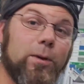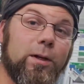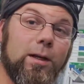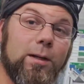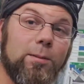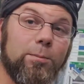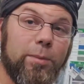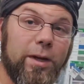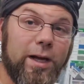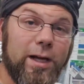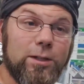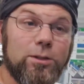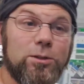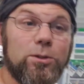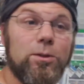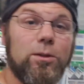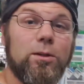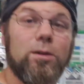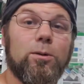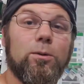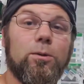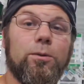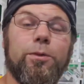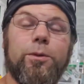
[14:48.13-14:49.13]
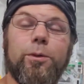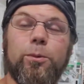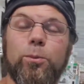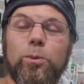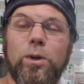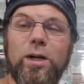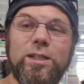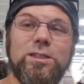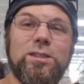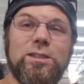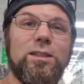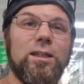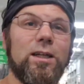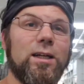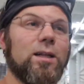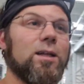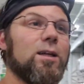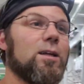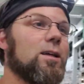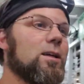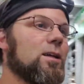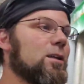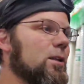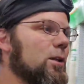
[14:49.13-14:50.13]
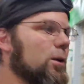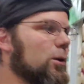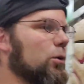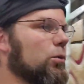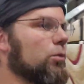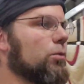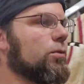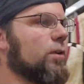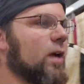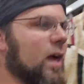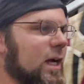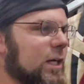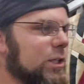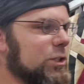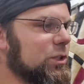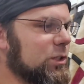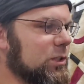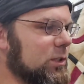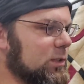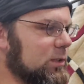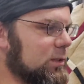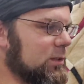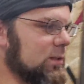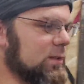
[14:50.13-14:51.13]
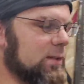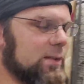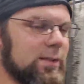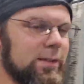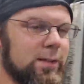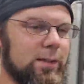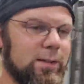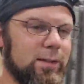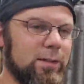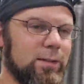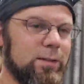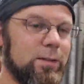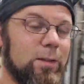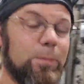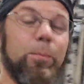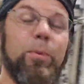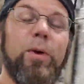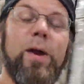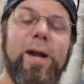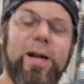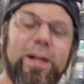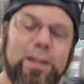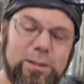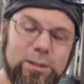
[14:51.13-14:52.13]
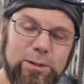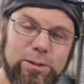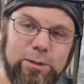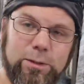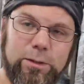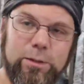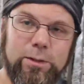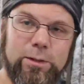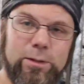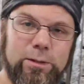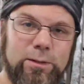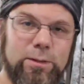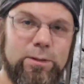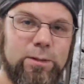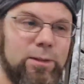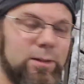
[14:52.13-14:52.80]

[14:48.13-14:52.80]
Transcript: We're getting back to the the rustic, the old-fashioned, the the practical,